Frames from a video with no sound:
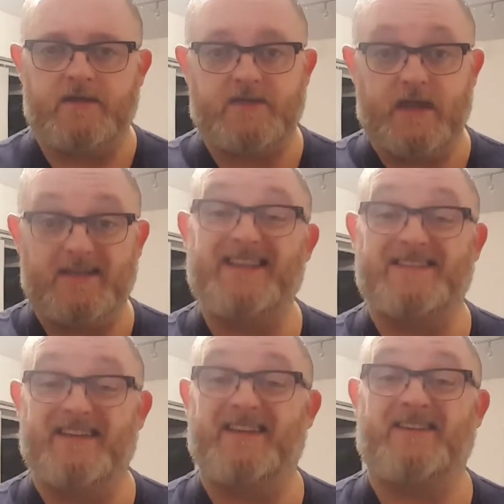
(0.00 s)
It's
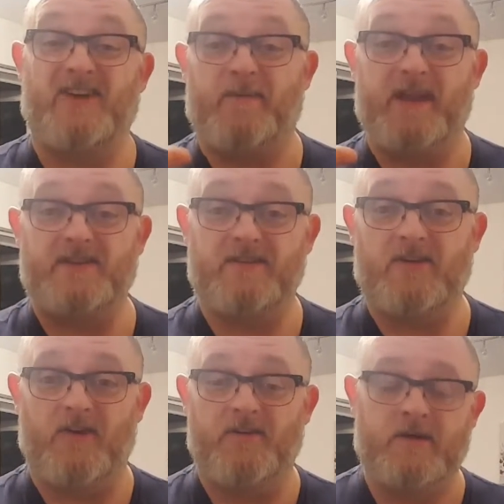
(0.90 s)
literally carbonation
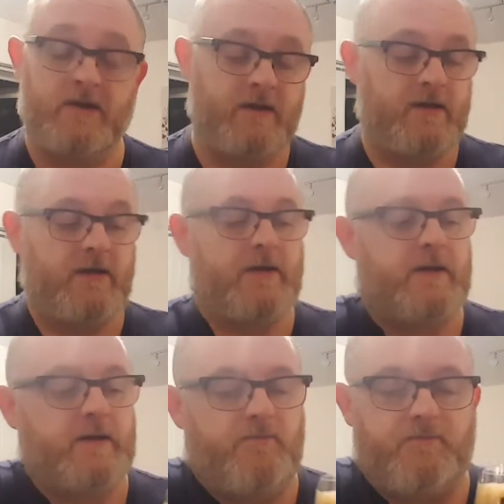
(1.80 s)
gone.
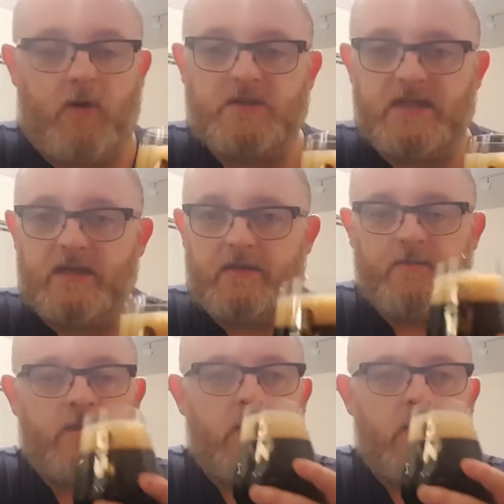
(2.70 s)
Bodies